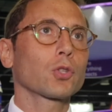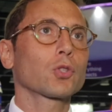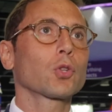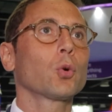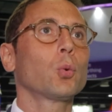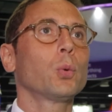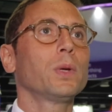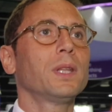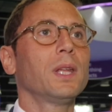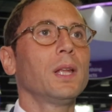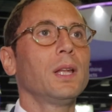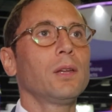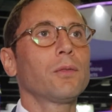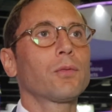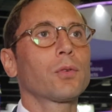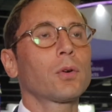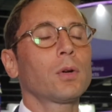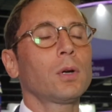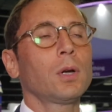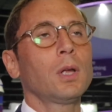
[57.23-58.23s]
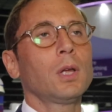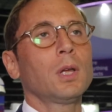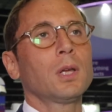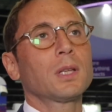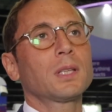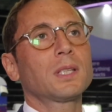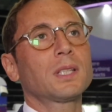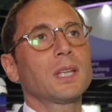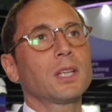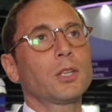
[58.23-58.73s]
So we deliver
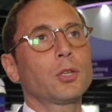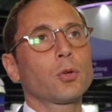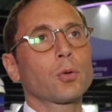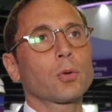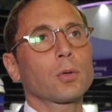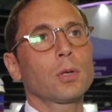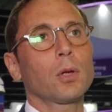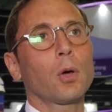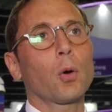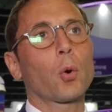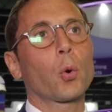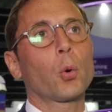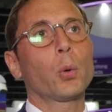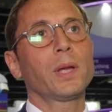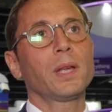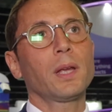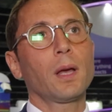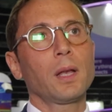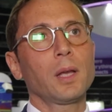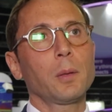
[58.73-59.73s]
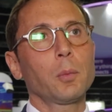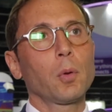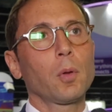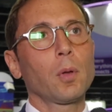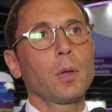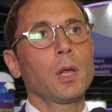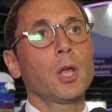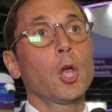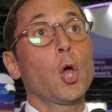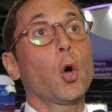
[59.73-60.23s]
secured,
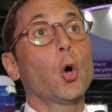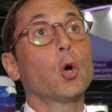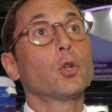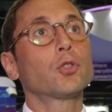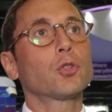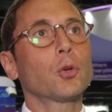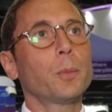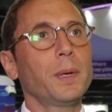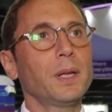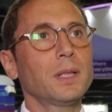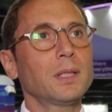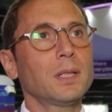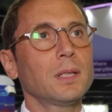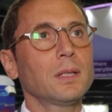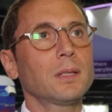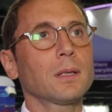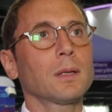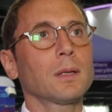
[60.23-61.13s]
reliable, automated